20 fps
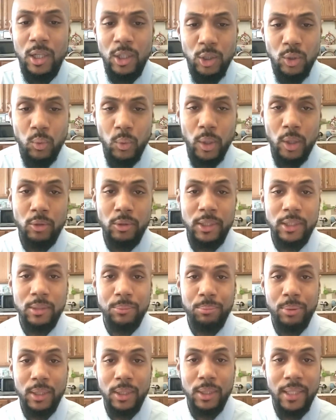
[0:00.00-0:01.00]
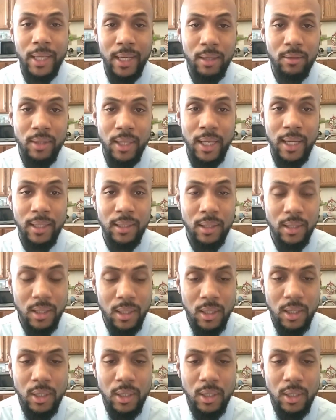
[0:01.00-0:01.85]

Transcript: You will need to put down that